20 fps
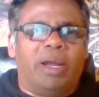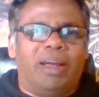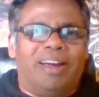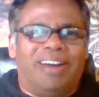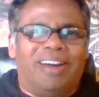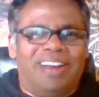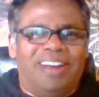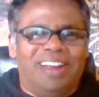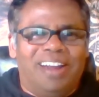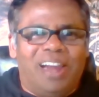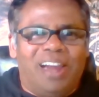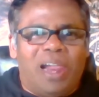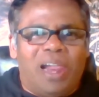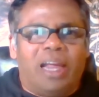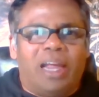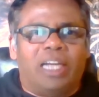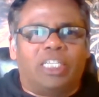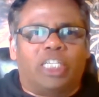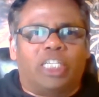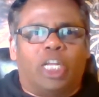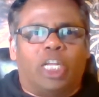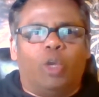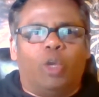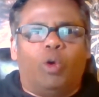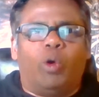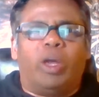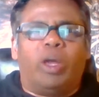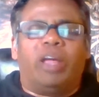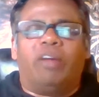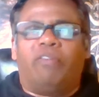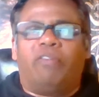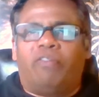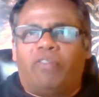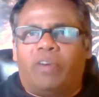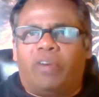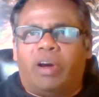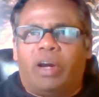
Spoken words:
Hey, Chandu, if